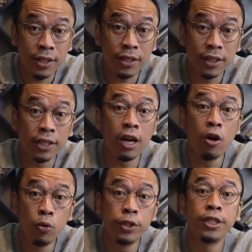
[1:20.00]
thing that I
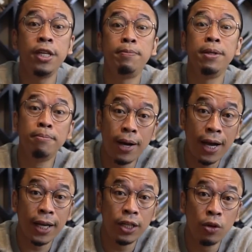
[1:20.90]
always keep in
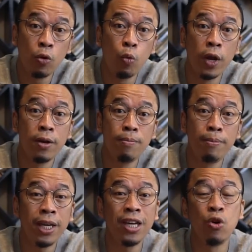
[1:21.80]
mind when
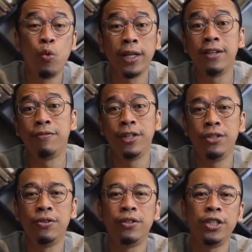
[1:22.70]
making a wedding
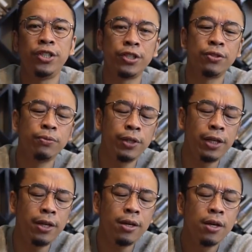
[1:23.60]
video is just
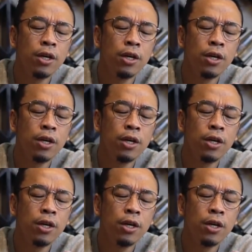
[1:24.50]
really